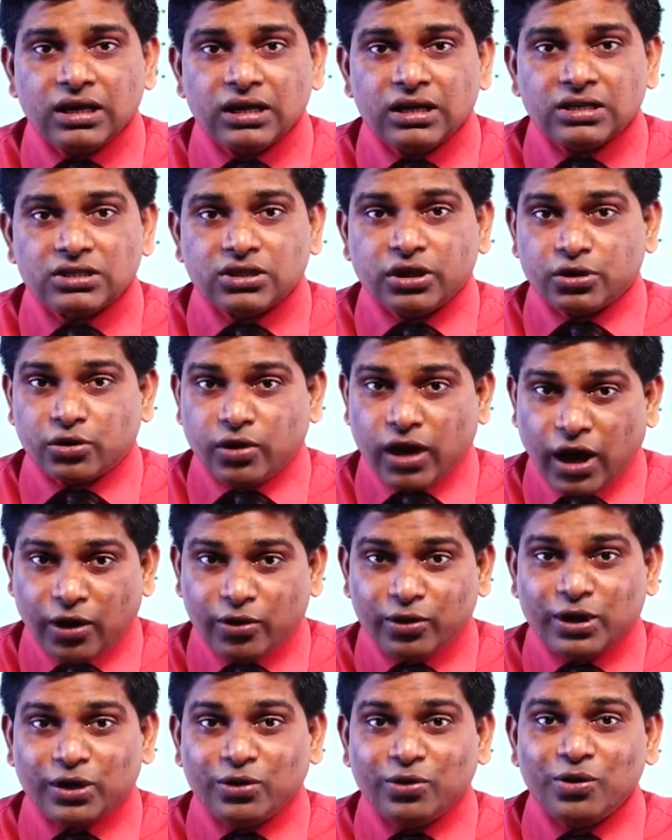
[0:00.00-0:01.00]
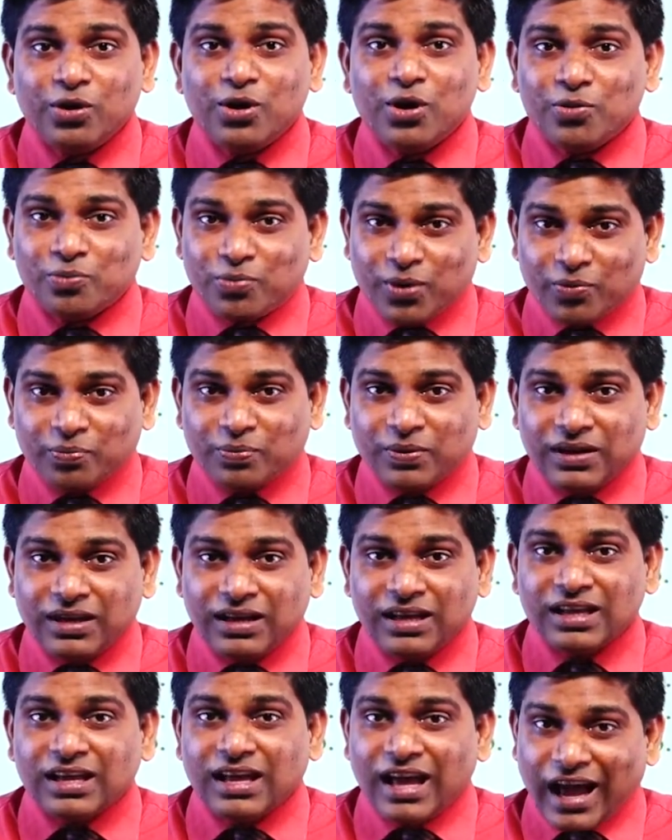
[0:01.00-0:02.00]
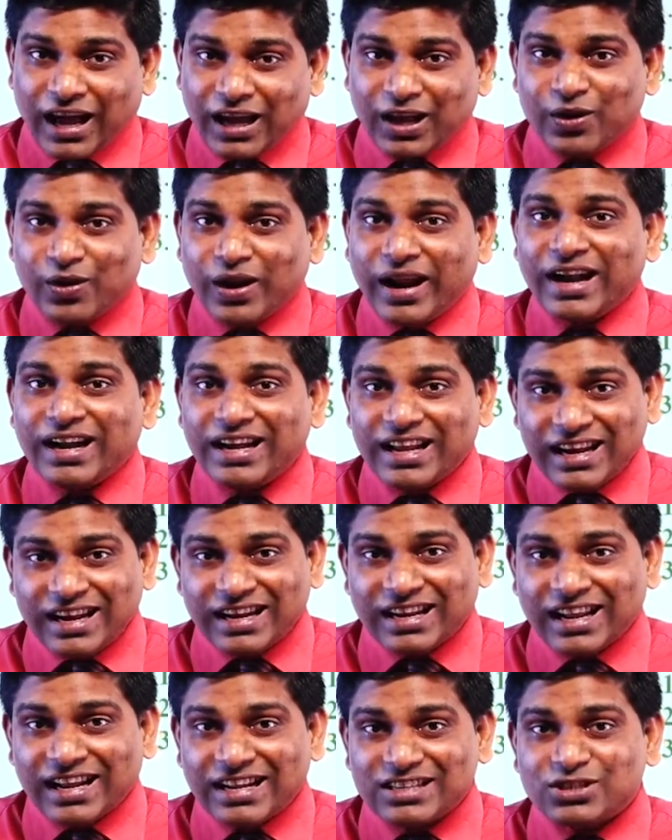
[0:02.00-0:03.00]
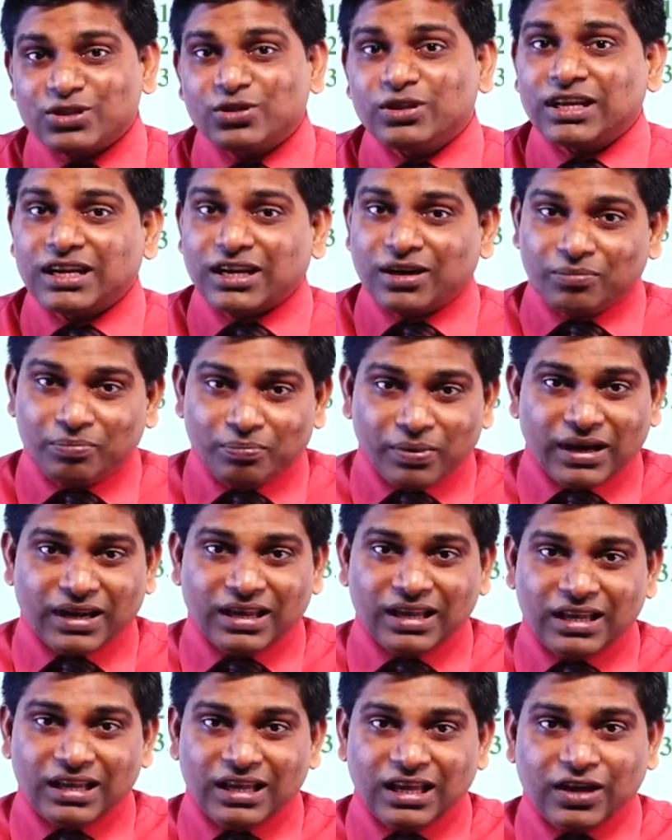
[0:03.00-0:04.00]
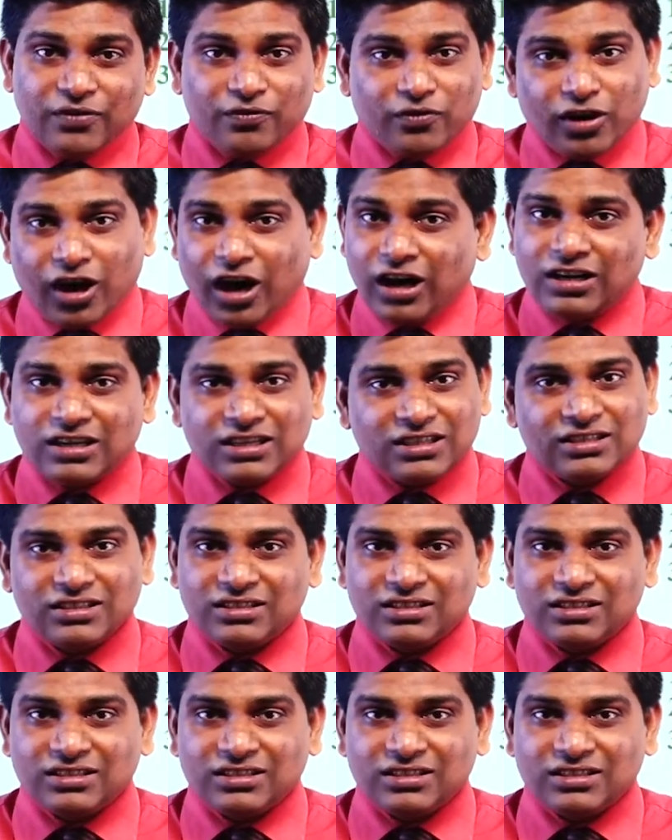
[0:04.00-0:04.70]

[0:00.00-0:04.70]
So you have to give proper accurate details to the company. If not,